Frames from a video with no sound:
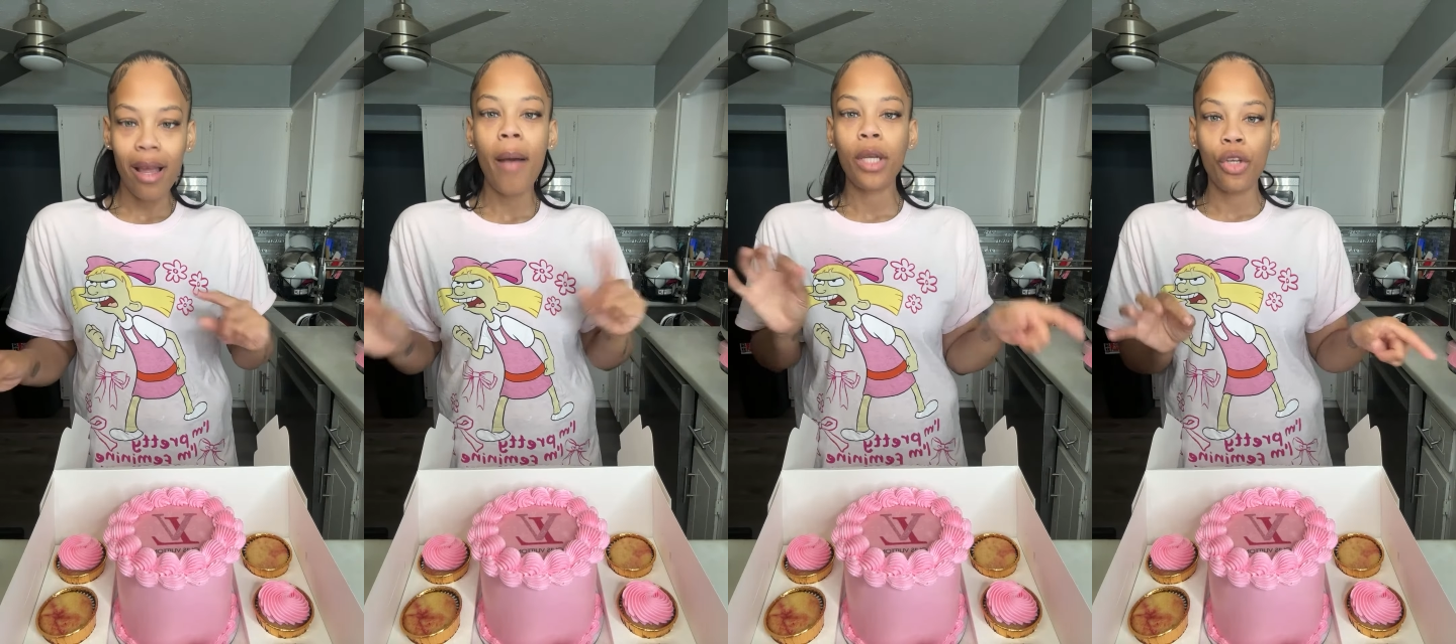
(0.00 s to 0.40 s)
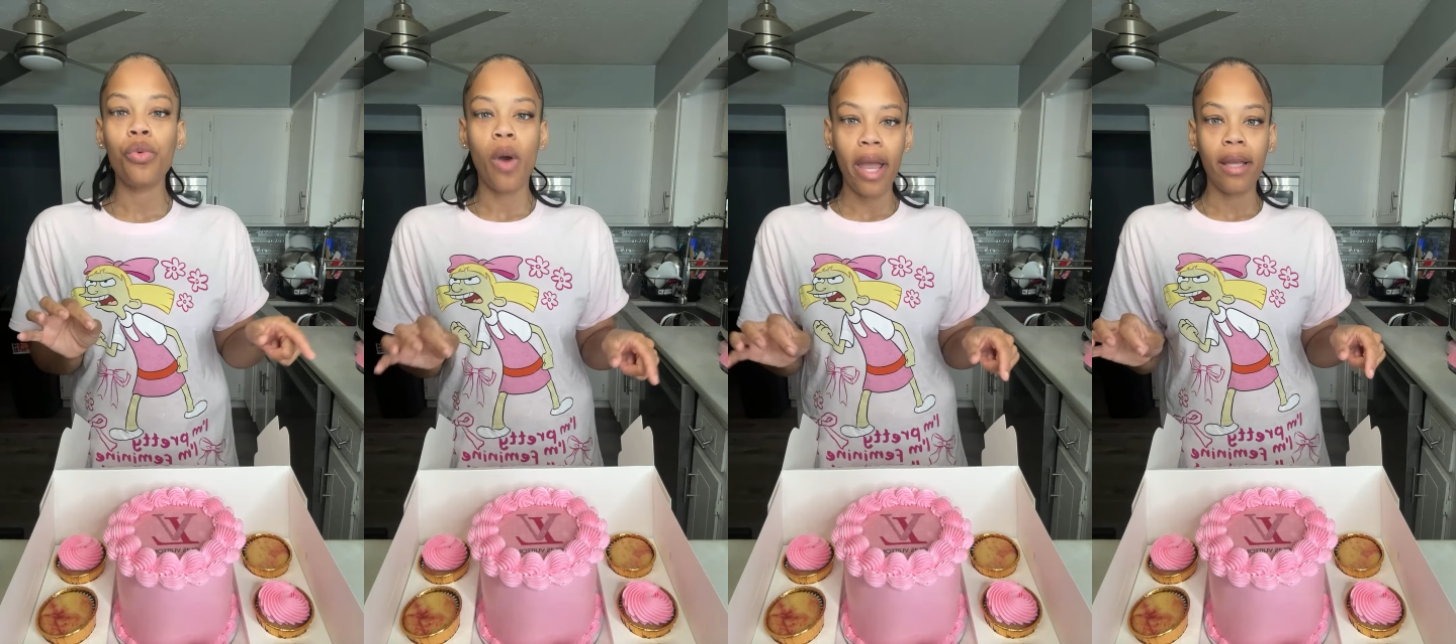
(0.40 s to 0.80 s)
gonna do
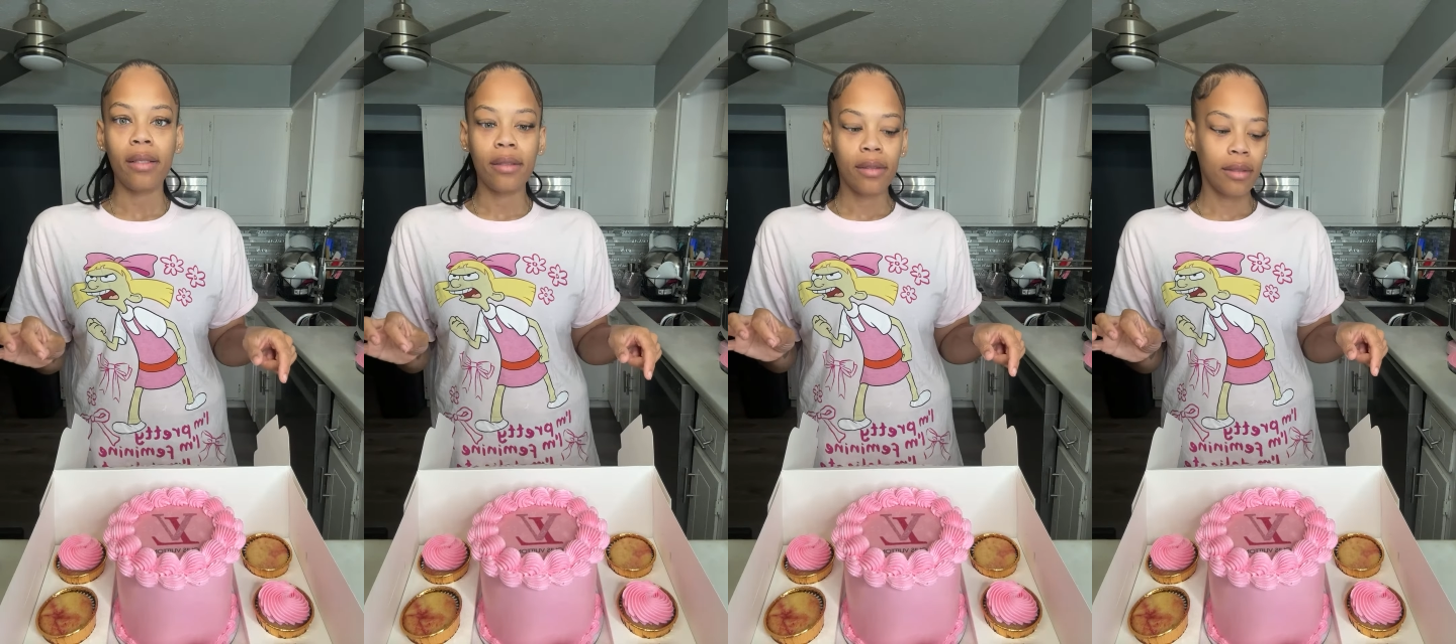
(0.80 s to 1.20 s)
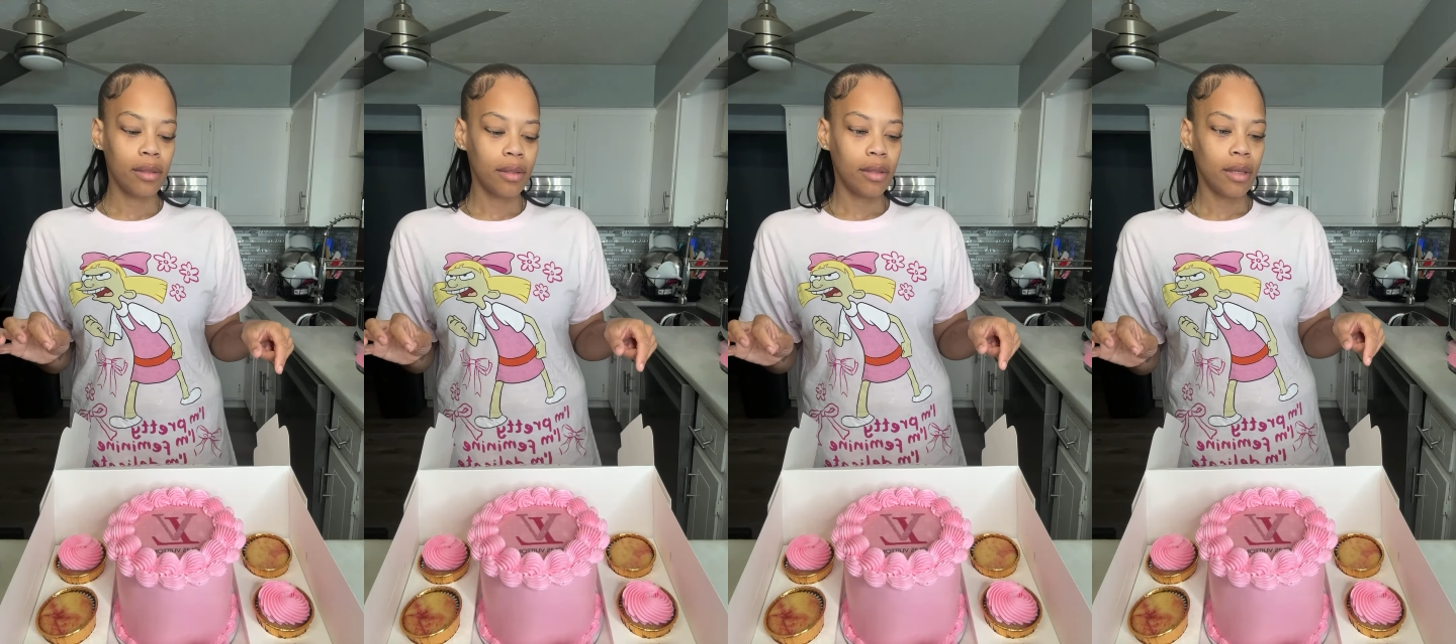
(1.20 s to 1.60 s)
white.
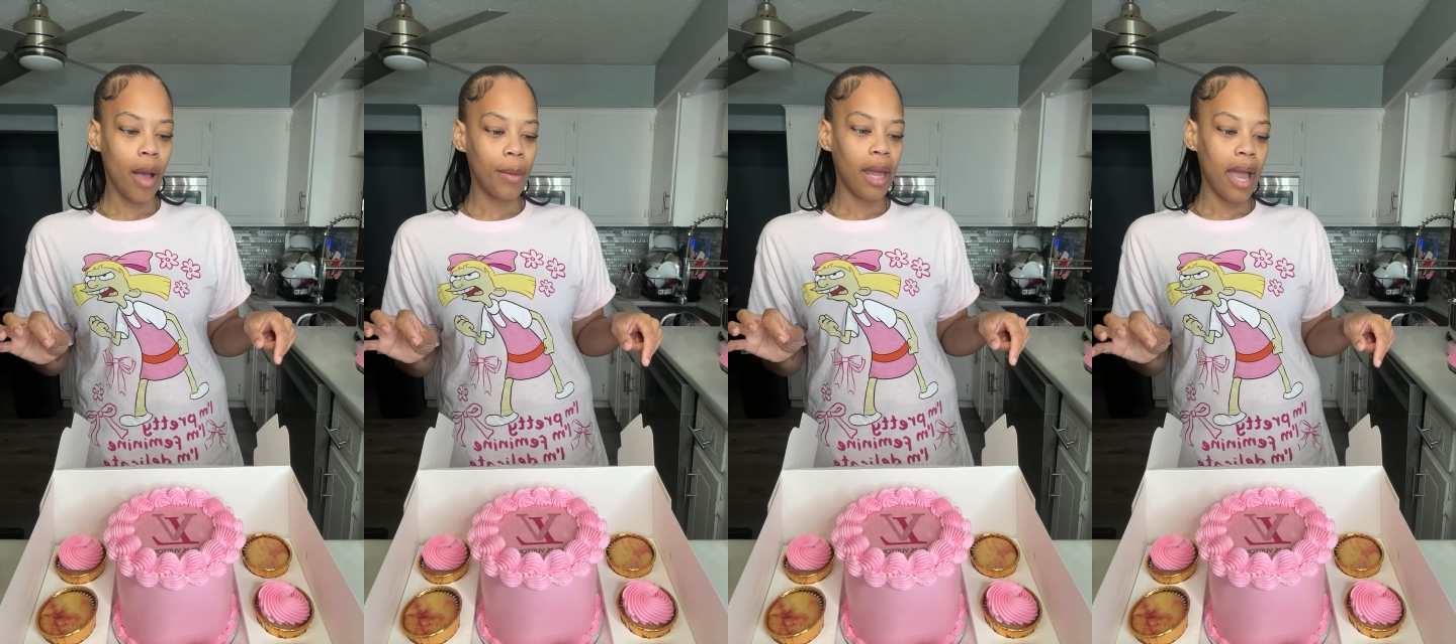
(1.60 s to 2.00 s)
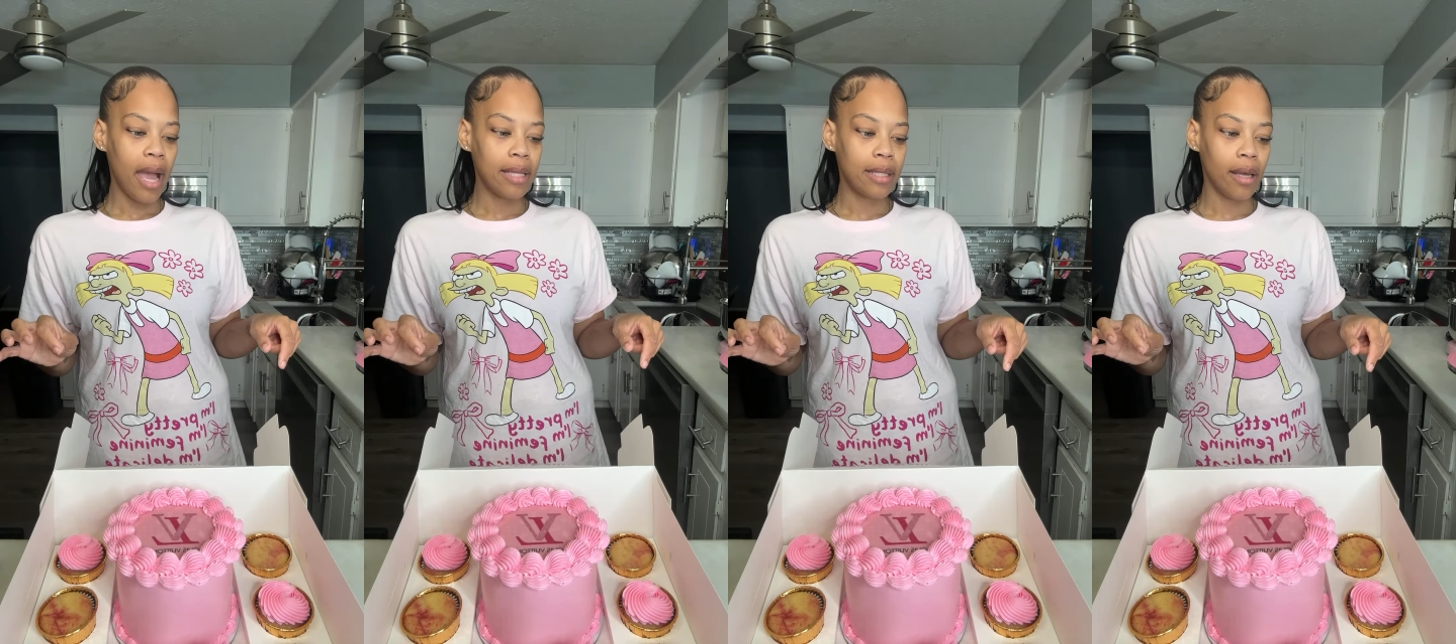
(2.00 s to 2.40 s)
I'm gonna
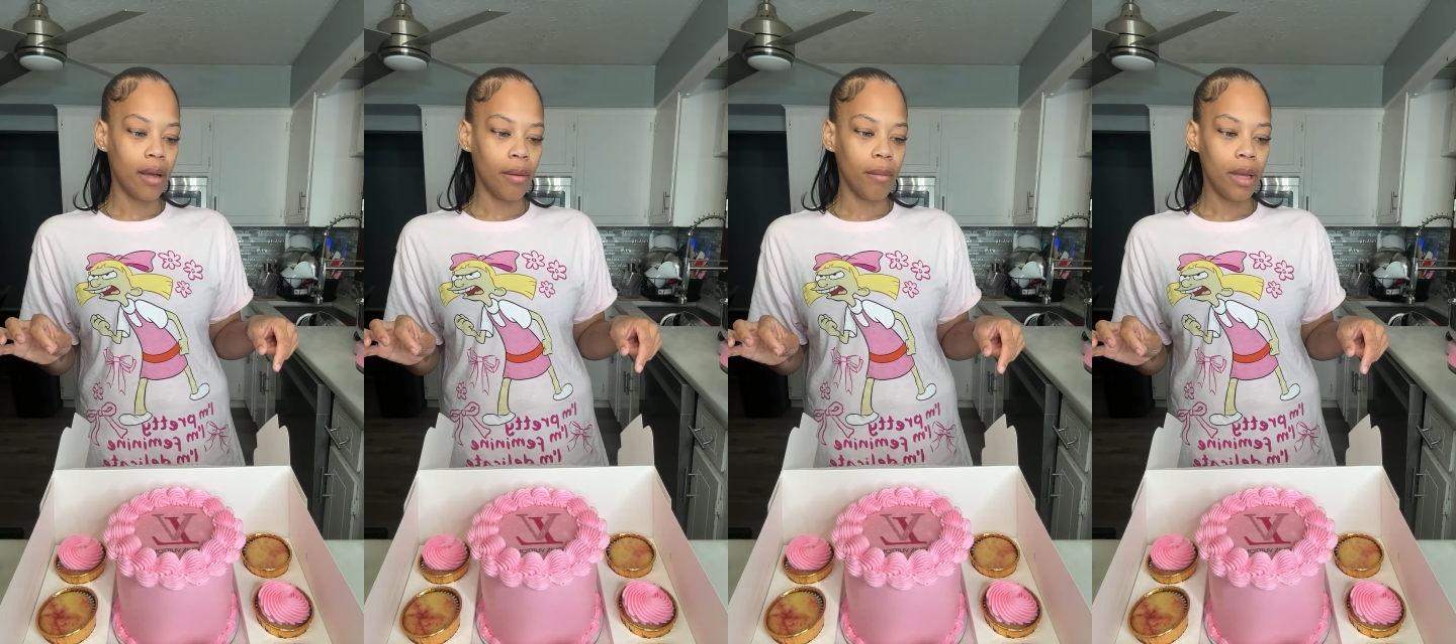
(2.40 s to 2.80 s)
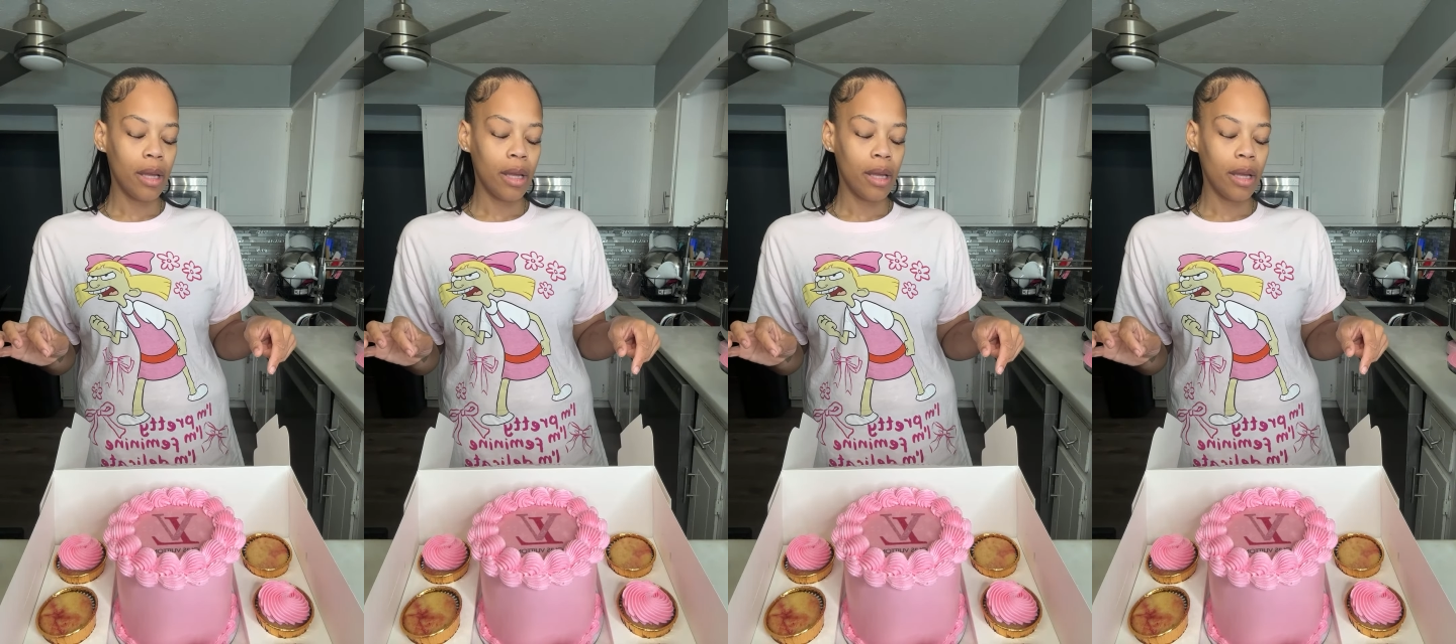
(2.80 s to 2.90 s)
add some,